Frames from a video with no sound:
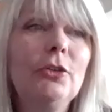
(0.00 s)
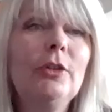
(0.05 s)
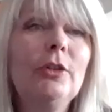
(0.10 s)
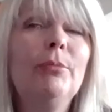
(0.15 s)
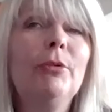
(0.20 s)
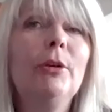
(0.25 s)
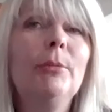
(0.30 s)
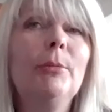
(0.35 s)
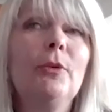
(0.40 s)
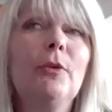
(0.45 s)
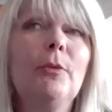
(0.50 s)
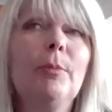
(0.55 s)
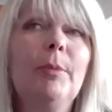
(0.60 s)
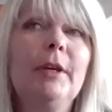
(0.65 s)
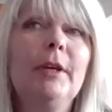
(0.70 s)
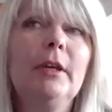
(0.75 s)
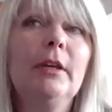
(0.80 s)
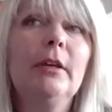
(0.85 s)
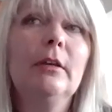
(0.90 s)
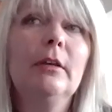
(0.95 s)
the Premier
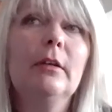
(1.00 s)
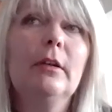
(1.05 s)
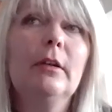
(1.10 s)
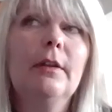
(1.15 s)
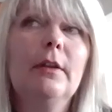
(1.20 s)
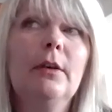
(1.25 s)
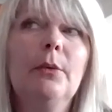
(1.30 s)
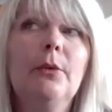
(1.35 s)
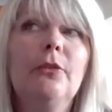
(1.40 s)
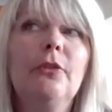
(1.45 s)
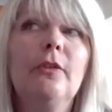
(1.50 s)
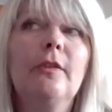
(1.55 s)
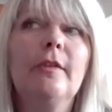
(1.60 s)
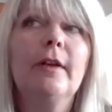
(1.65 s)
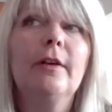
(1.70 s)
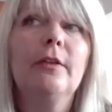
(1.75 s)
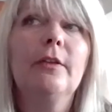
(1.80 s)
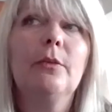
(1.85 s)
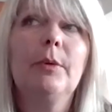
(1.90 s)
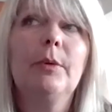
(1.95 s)
speaking, I think it was just
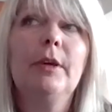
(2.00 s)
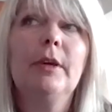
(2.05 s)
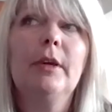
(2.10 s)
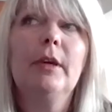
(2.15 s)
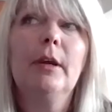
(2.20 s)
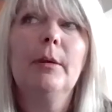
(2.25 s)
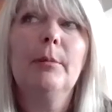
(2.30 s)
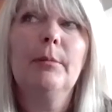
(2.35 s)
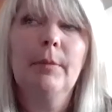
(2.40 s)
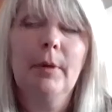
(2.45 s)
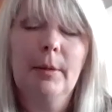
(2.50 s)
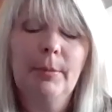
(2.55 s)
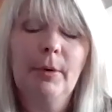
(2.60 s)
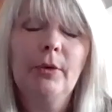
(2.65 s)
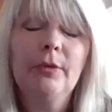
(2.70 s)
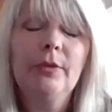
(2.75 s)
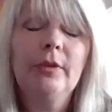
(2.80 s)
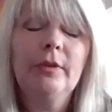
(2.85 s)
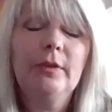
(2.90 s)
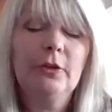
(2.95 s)
last week,
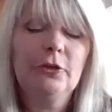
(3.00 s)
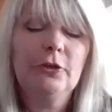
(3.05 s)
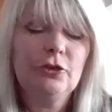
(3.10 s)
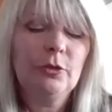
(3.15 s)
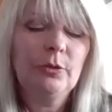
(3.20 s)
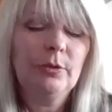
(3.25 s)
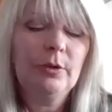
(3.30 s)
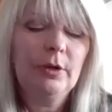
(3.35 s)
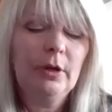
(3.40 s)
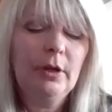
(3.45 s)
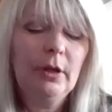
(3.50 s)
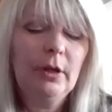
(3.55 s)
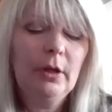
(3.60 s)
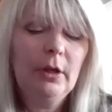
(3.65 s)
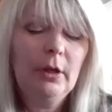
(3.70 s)
about this issue, and